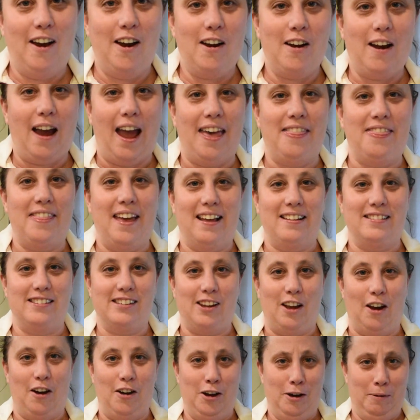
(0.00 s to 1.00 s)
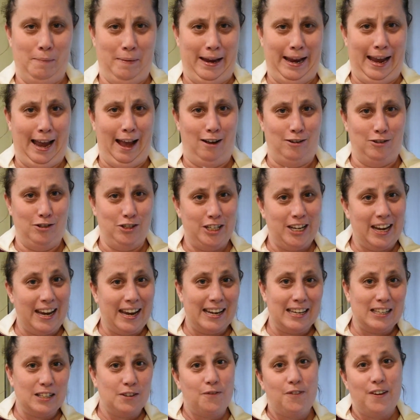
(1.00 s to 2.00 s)
and that's going to be our
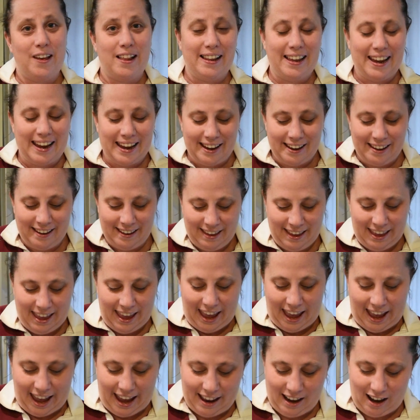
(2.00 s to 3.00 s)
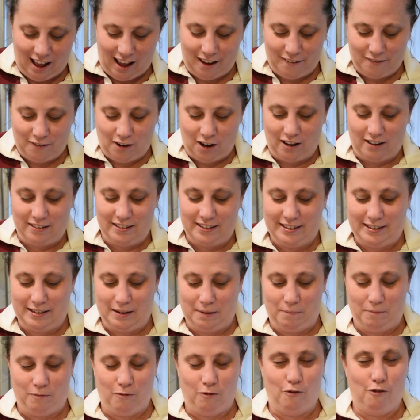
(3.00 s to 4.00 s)
cheese filling. And I've got
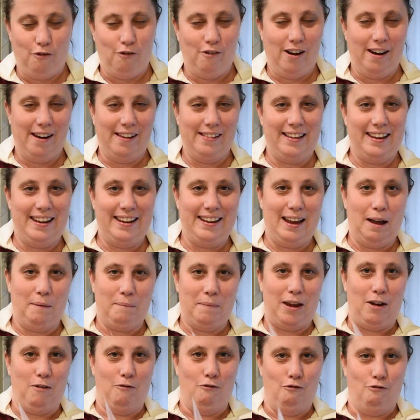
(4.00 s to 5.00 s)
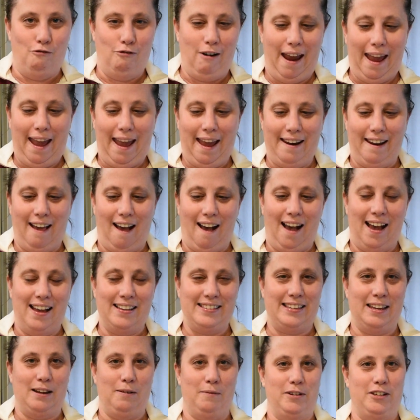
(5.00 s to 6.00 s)
some really yummy red
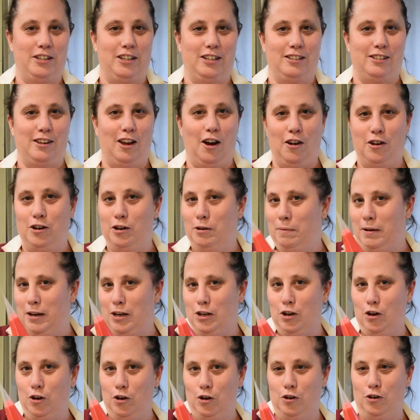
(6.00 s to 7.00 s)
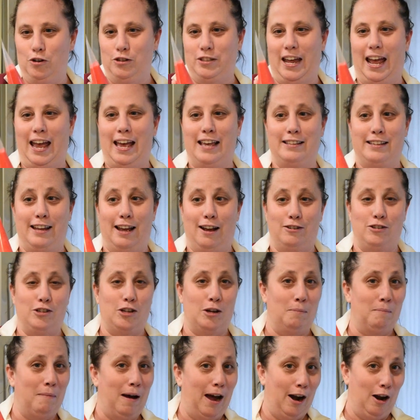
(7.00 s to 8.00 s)
icing, which is going to be used as our
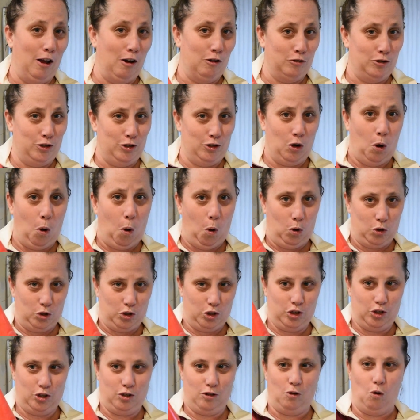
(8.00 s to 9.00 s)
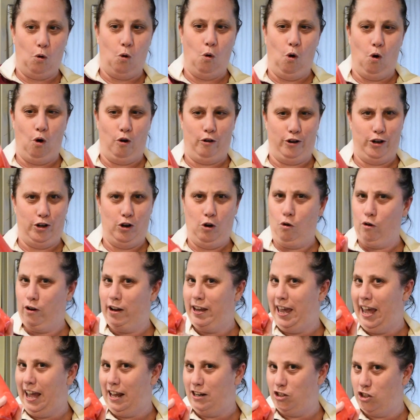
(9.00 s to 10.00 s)
tomato sauce or your
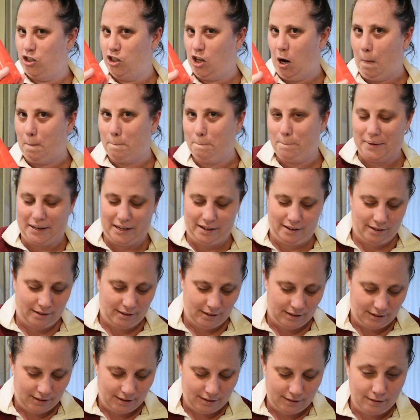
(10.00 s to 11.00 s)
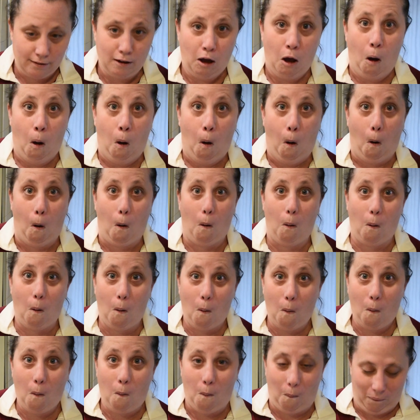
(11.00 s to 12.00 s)
ketchup.
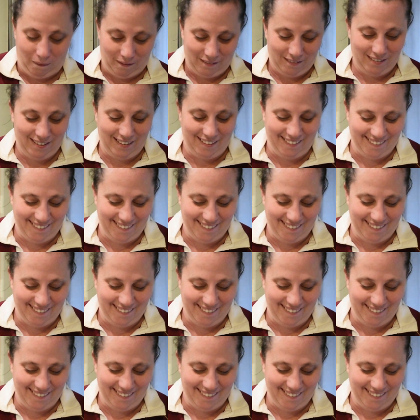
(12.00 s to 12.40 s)
Ooh!